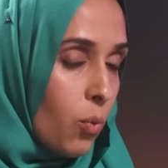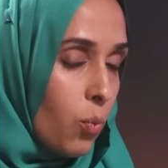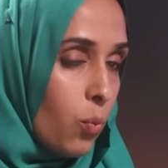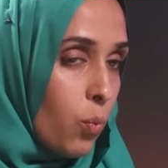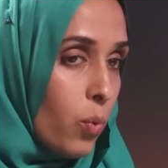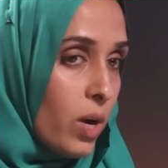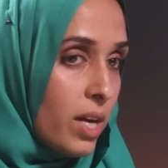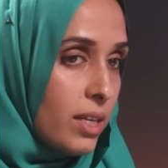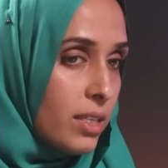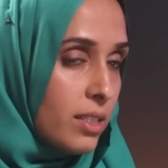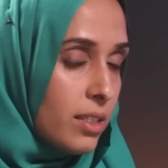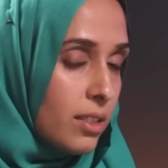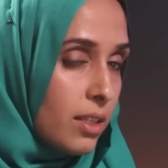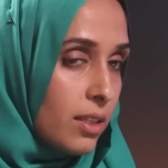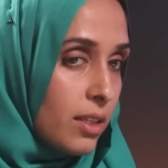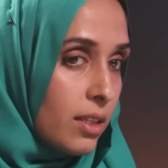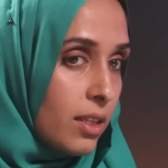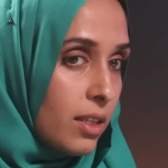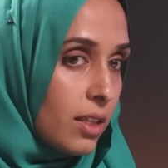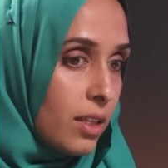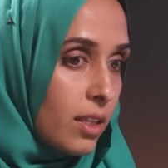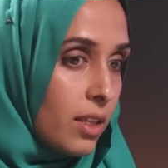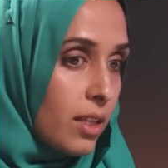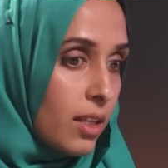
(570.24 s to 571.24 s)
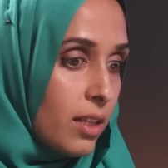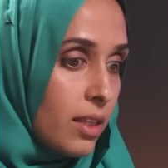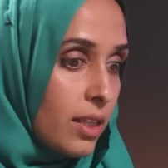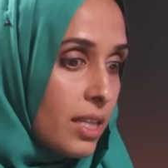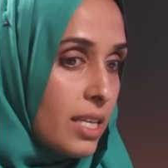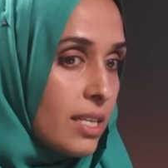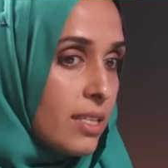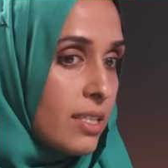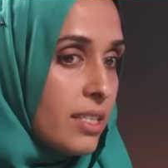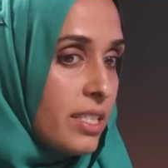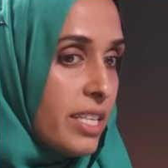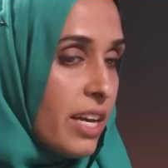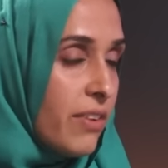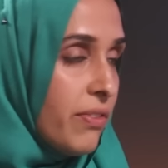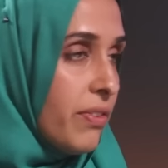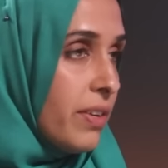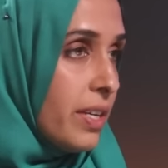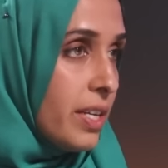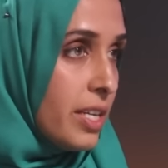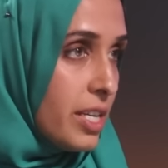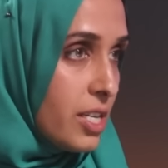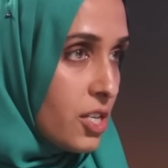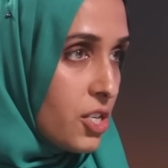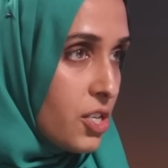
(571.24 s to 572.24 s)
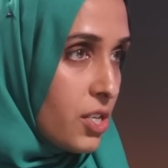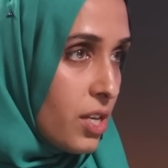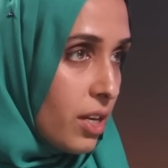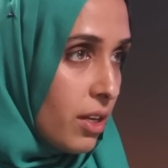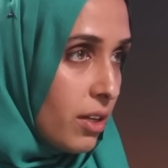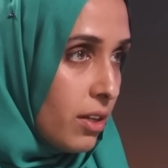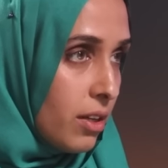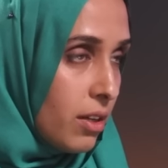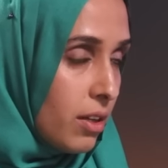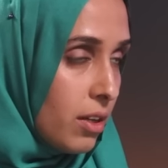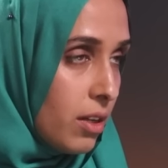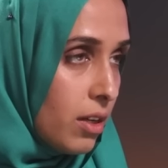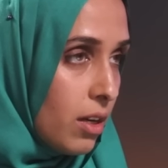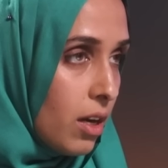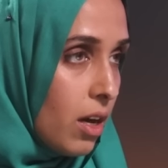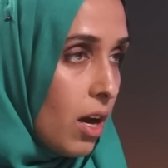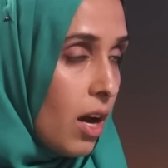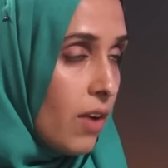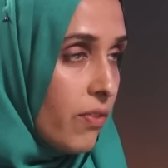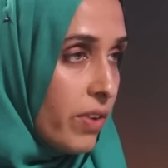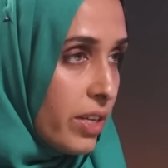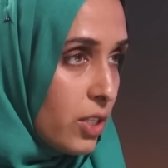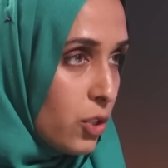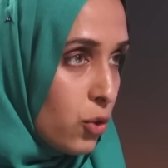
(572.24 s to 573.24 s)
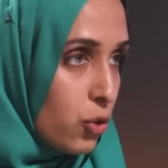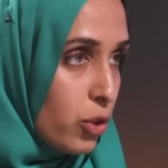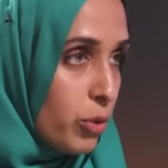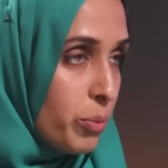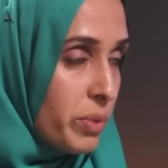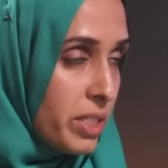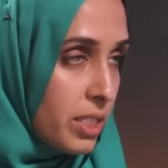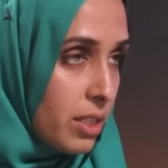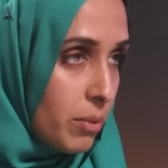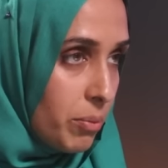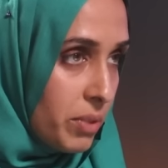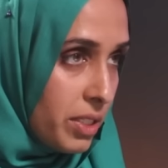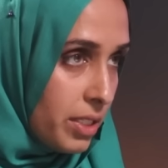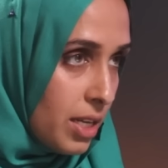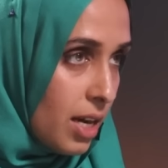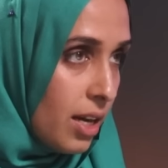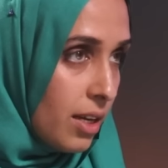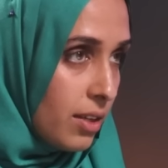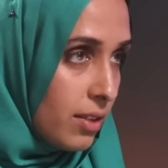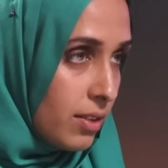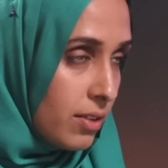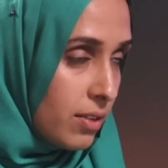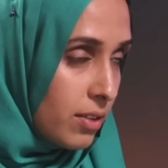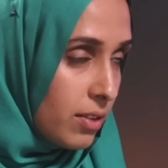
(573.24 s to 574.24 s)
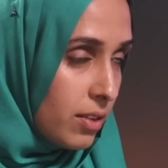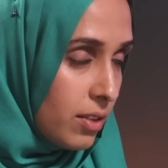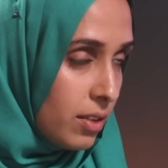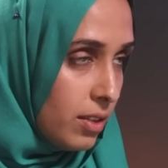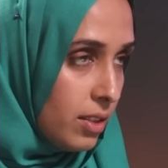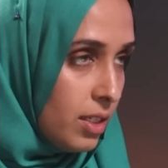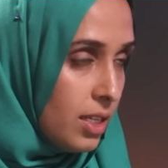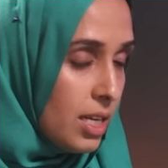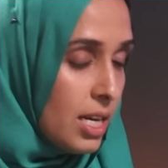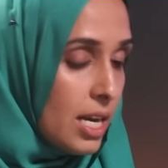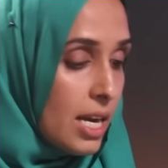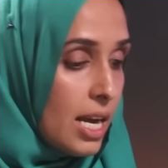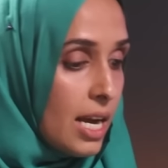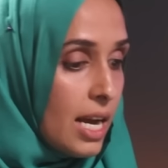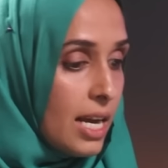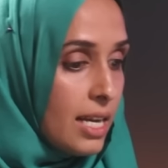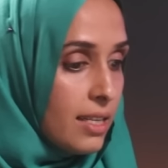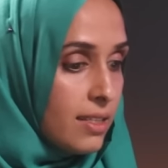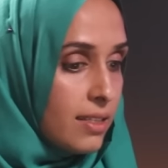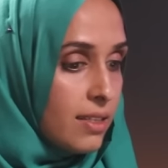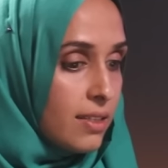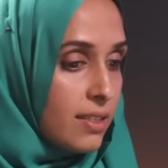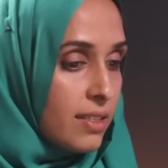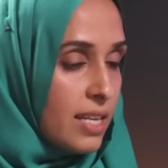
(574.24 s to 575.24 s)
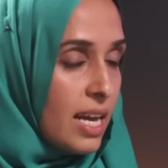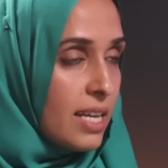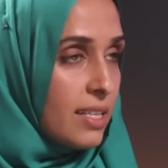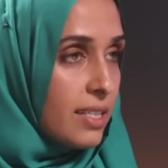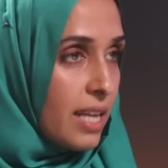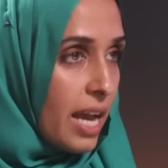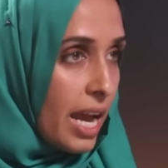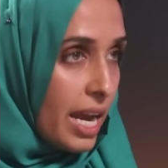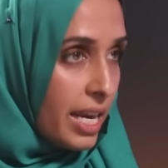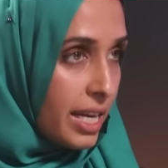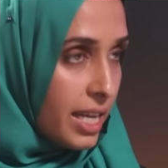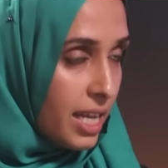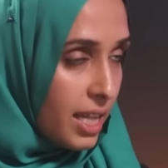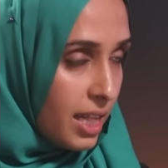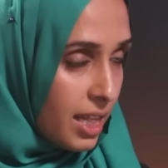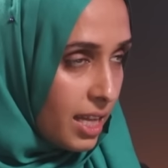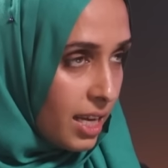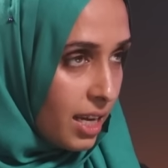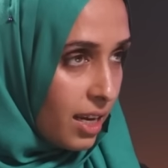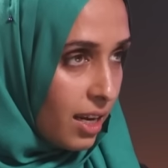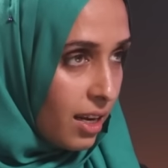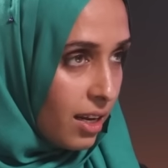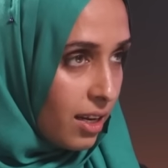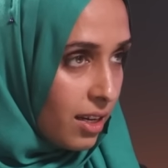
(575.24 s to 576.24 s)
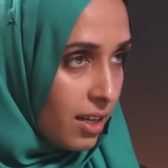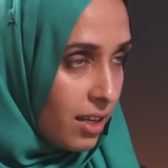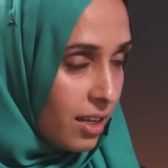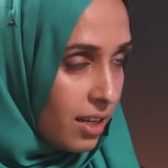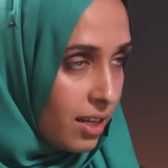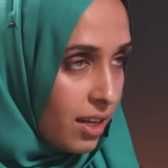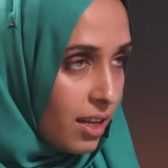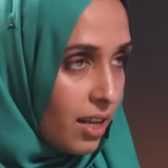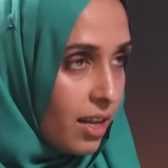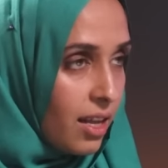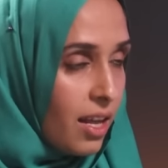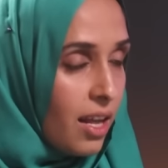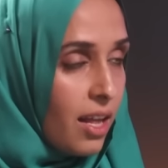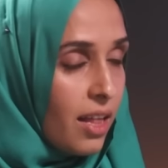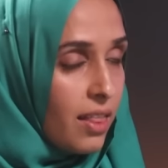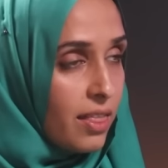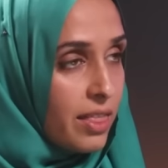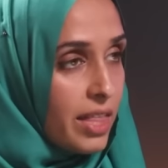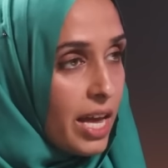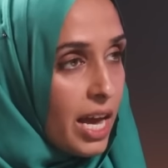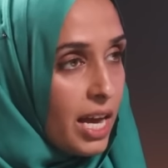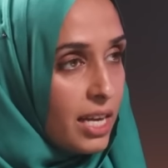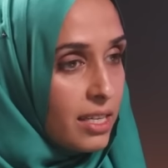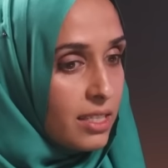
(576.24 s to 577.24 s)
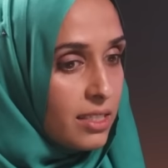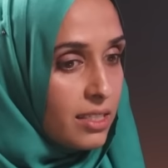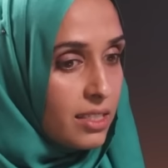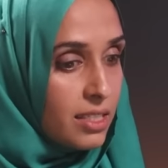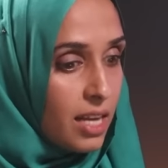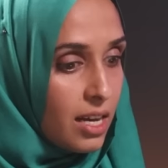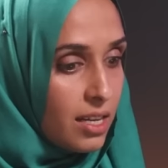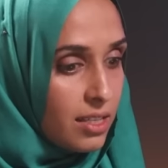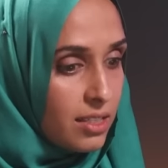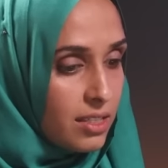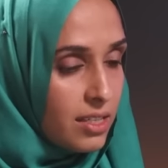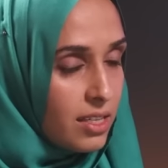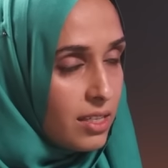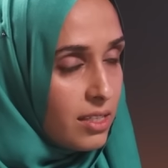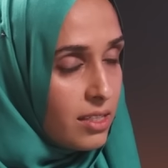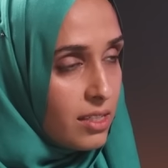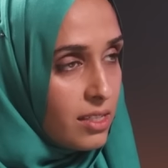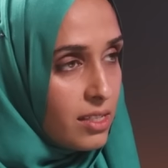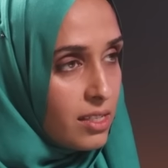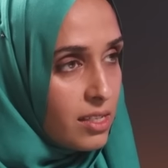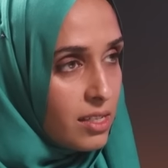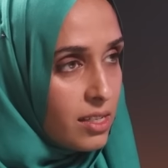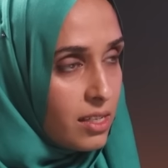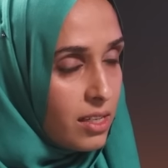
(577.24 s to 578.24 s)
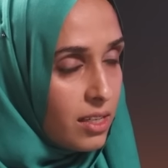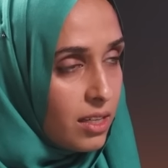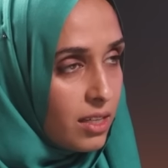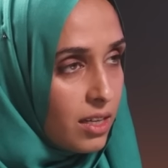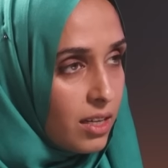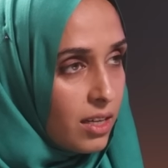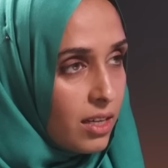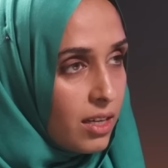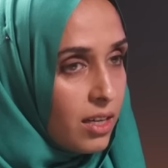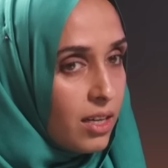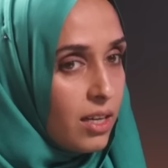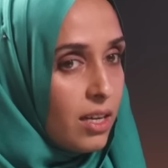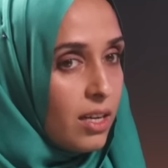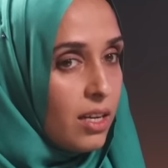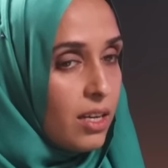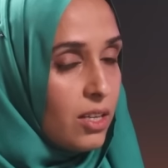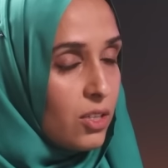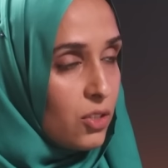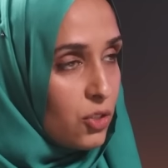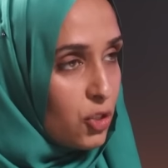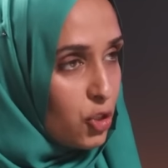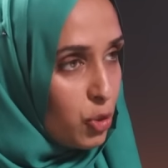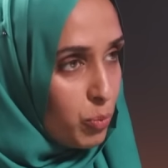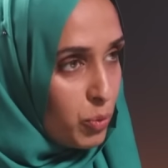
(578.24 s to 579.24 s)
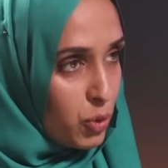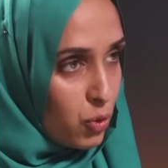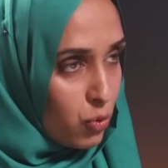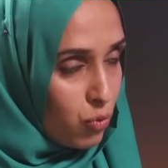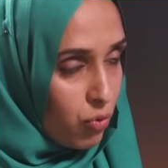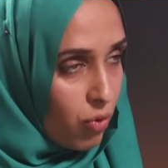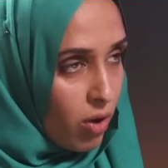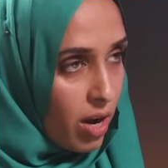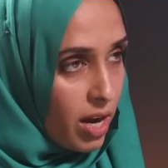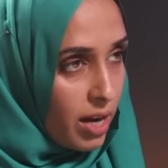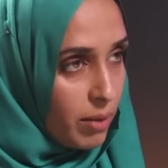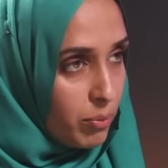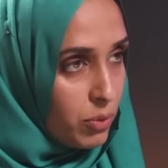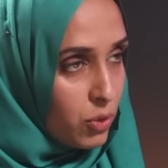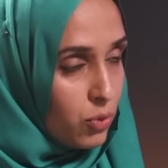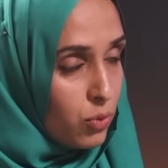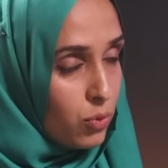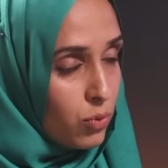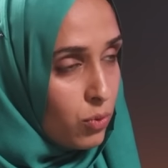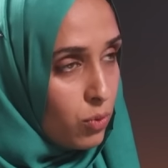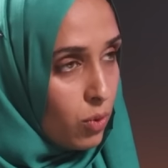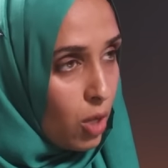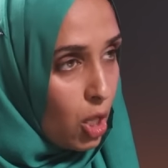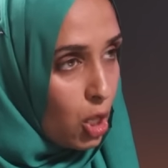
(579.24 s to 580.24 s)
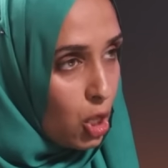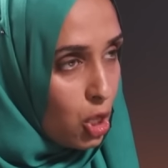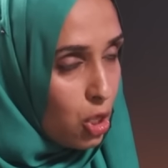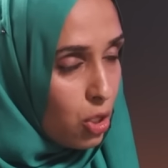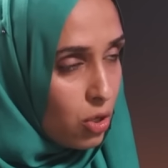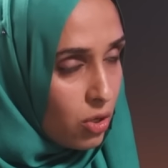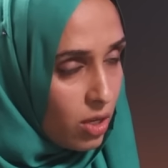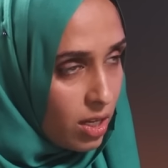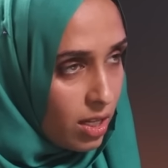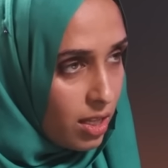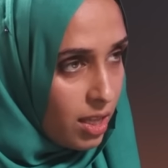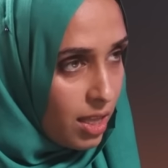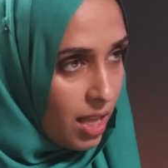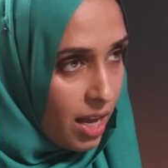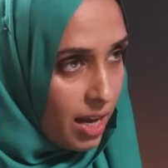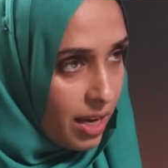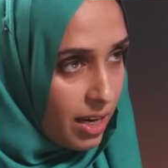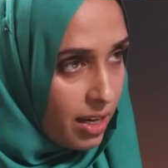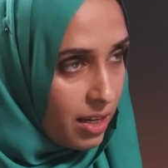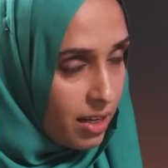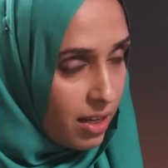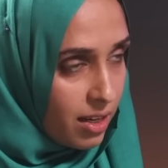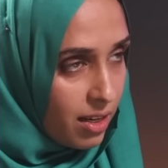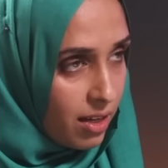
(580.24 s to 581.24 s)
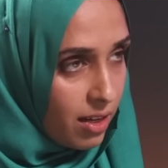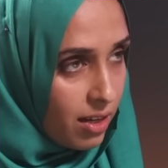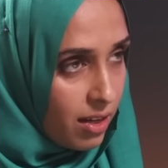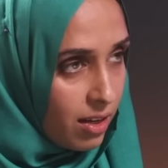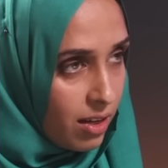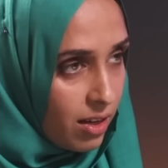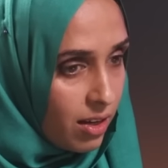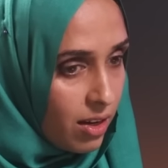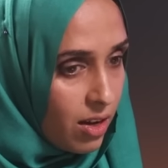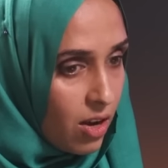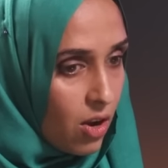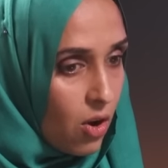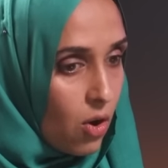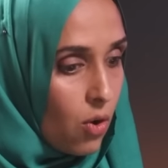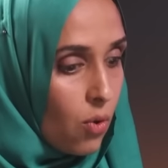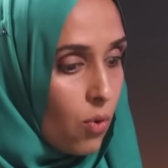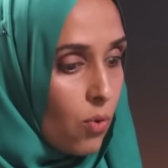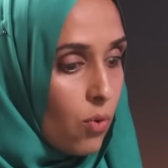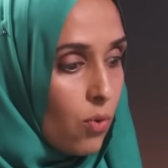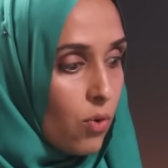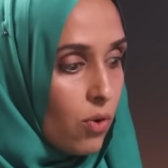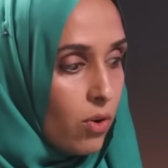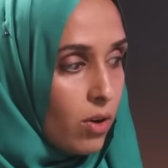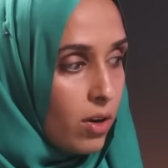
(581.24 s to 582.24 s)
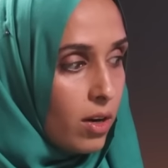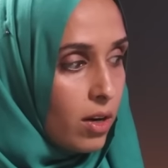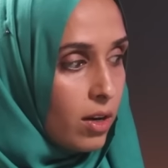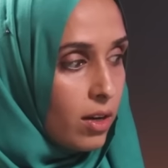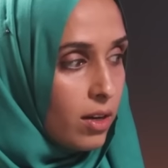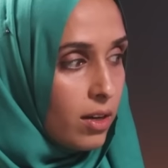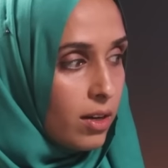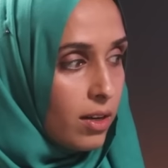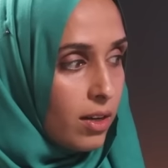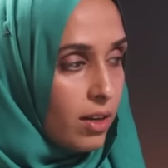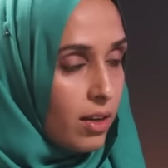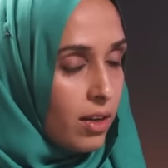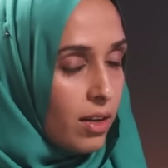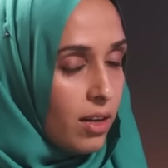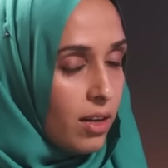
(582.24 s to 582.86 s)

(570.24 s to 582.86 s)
what this definition of extremism does mm is it says anything that doesn't subscribe to, look like, or,